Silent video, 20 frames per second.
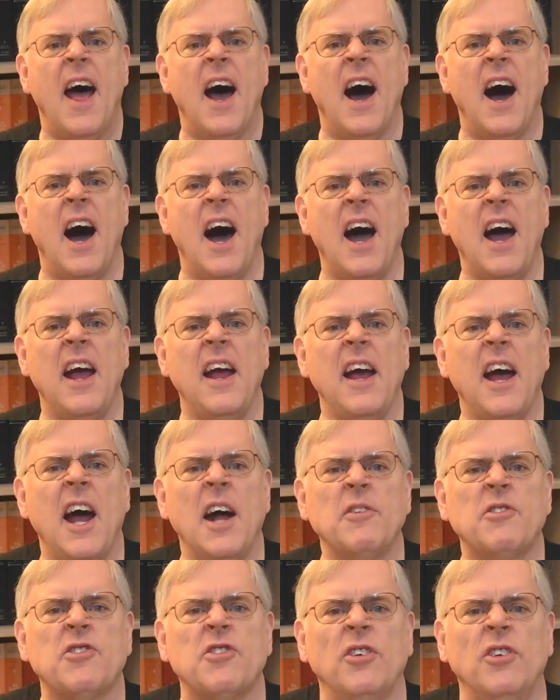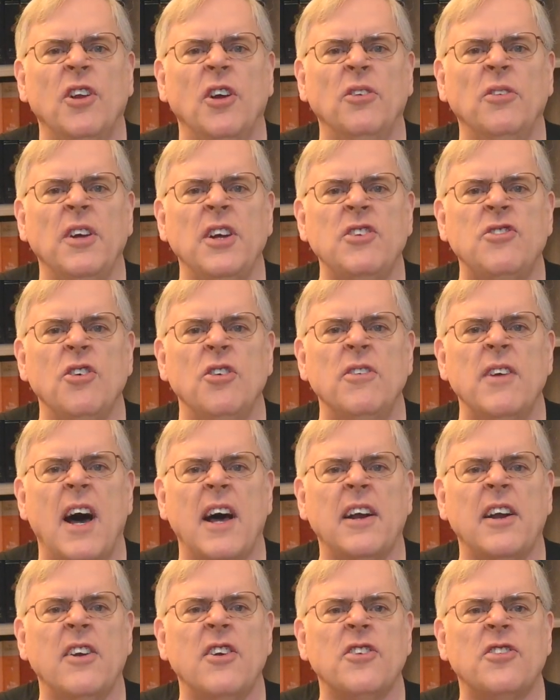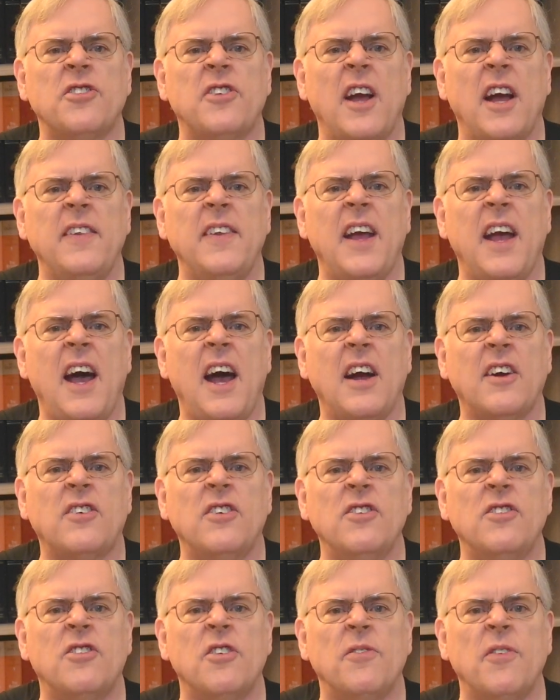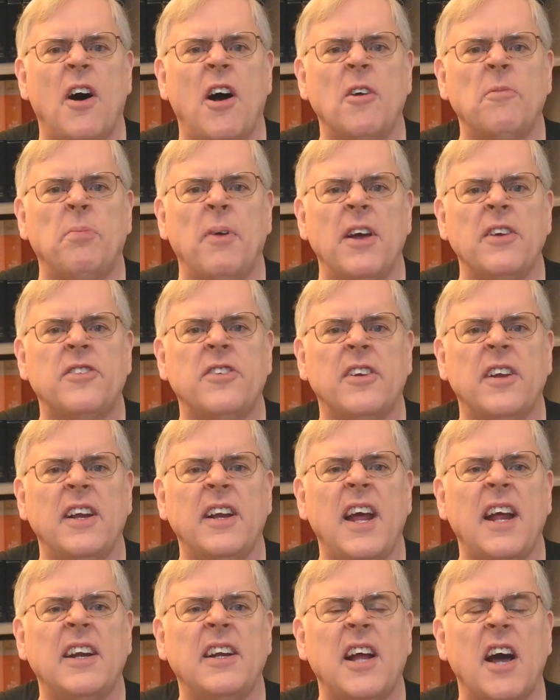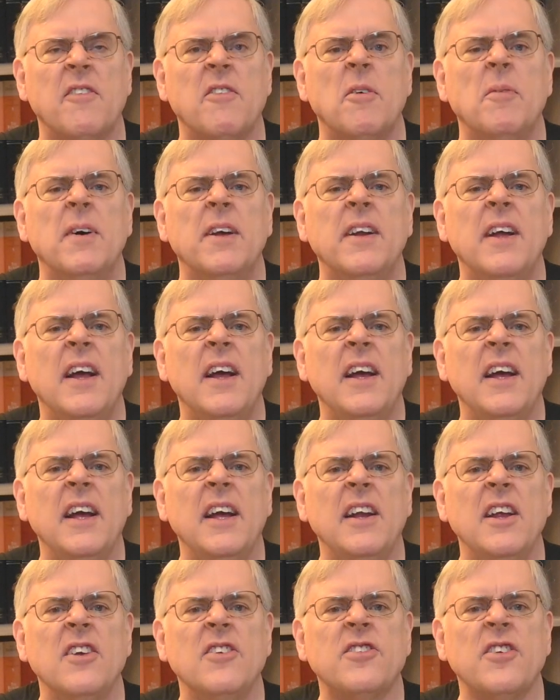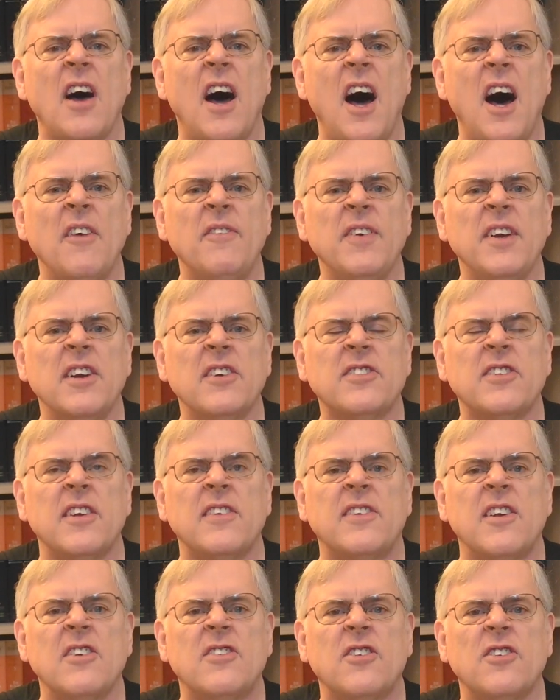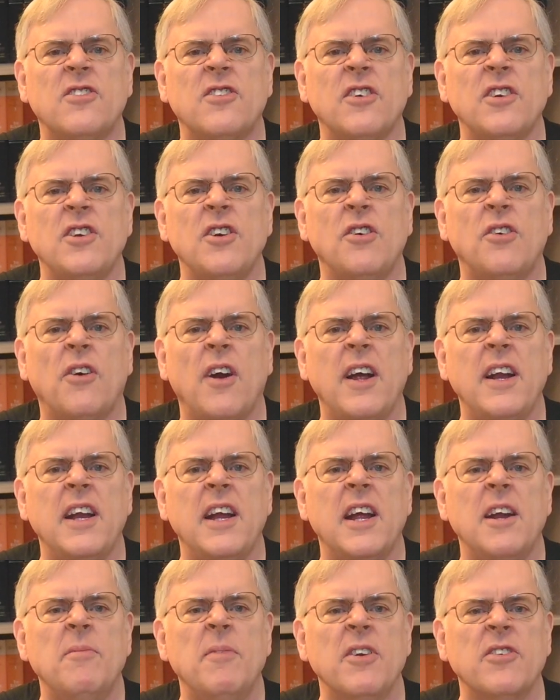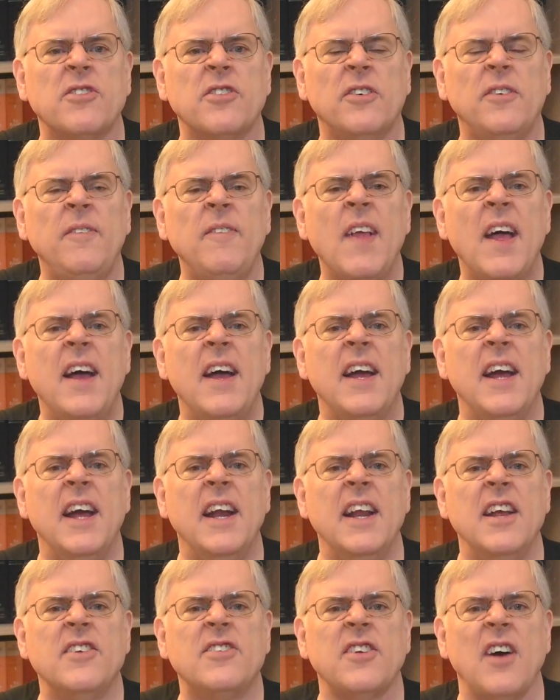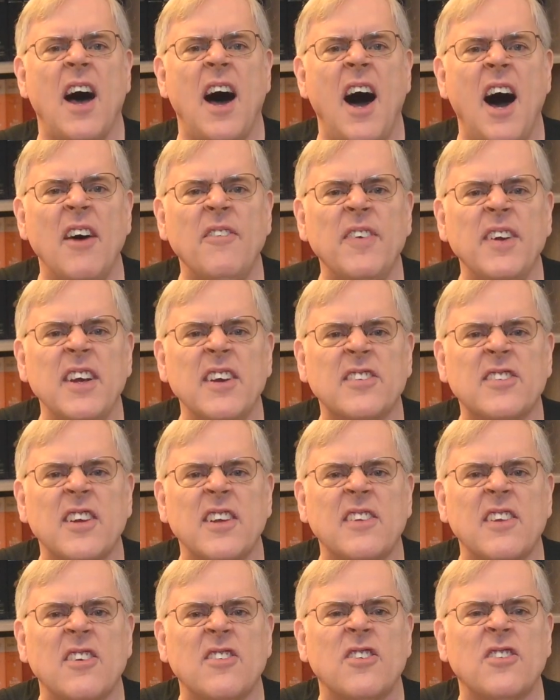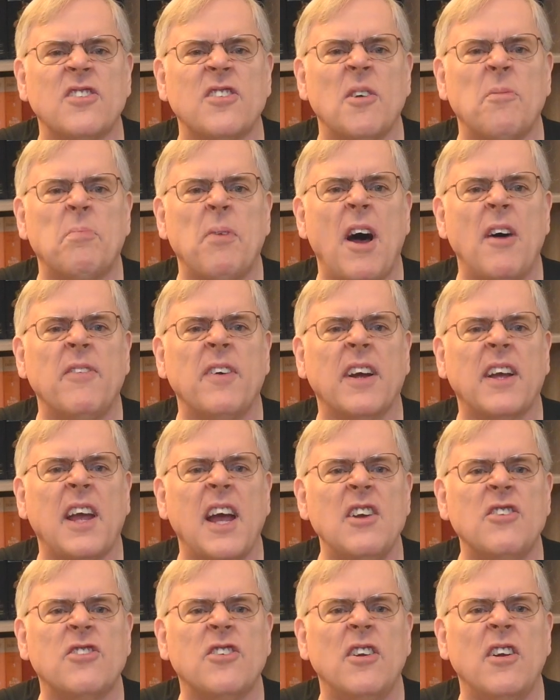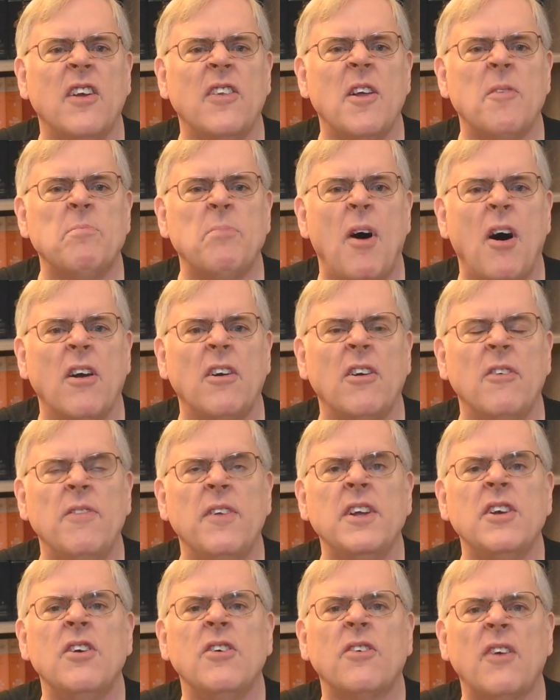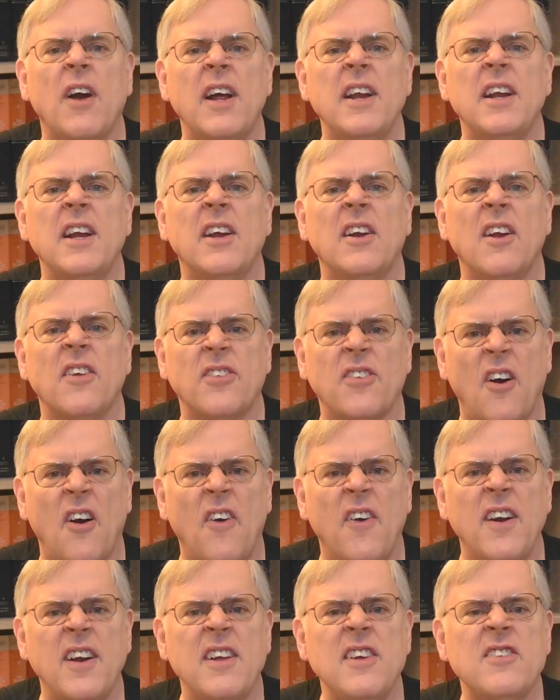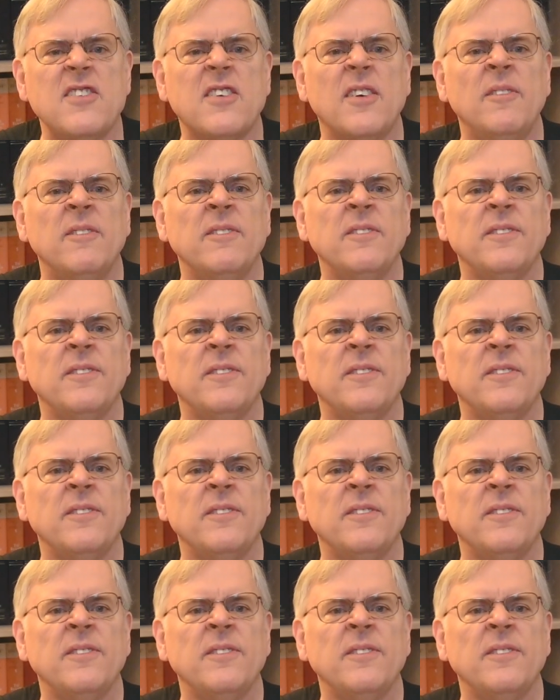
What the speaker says: I absolutely do not understand the actions of our president and government. It is obvious that this is a Ukrainian missile. It is obvious that this is a provocation on the part of the Ukrainian authorities.